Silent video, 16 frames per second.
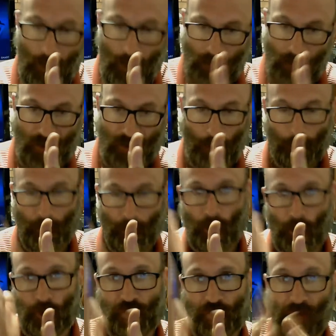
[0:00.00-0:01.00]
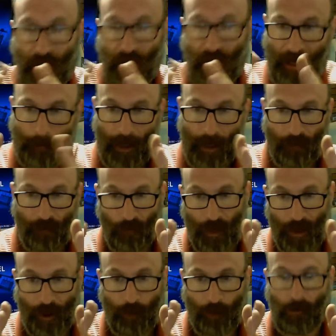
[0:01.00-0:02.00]
So blue straight up and
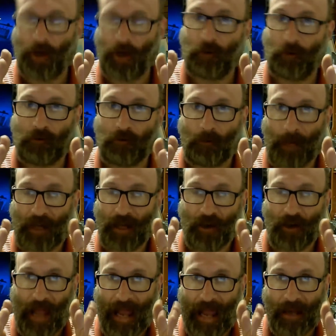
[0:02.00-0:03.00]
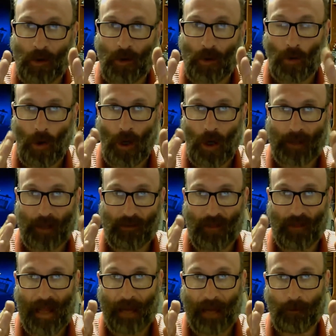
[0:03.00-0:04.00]
red and green are at about an angle like
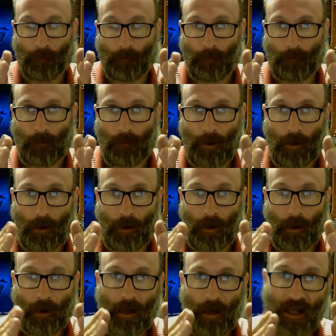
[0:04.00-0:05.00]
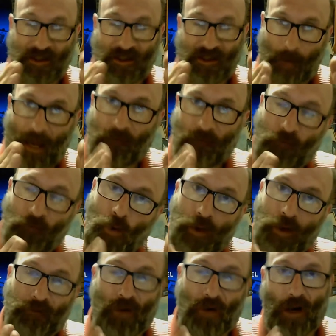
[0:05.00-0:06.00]
that. It's about
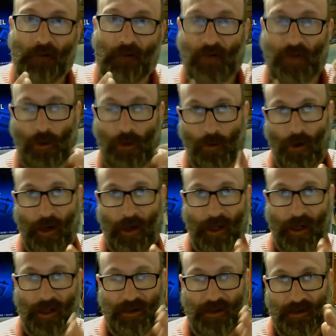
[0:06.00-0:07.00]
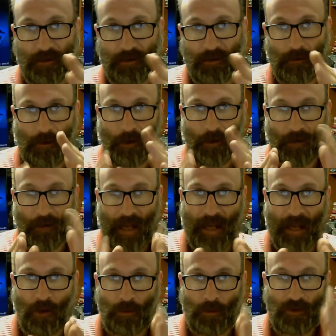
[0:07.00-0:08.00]
45 degrees of an
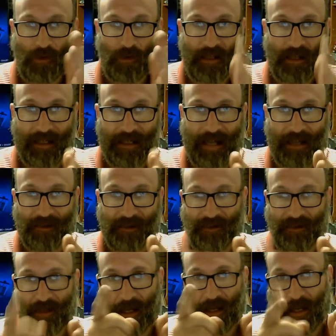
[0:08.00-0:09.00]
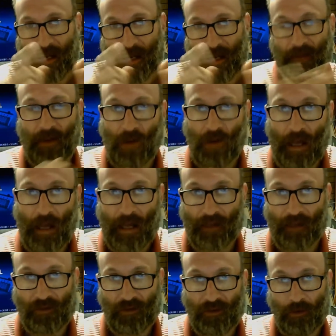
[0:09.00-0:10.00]
angle between the guns and the
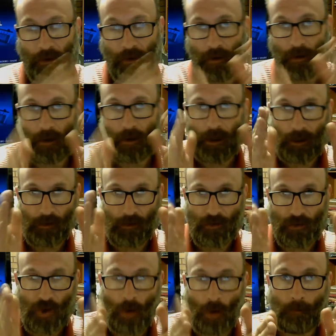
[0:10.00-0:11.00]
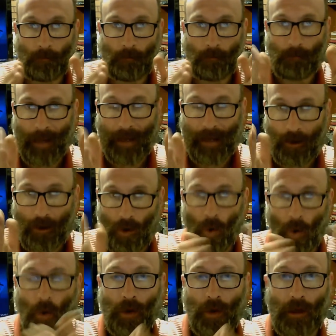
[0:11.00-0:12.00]
glass in the top back
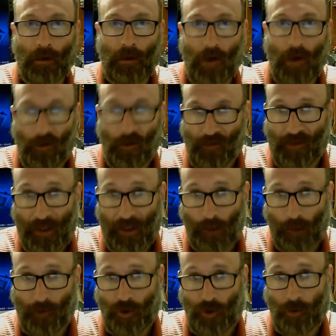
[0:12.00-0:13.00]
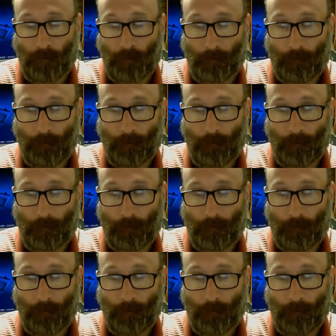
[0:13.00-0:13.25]
corner of the television.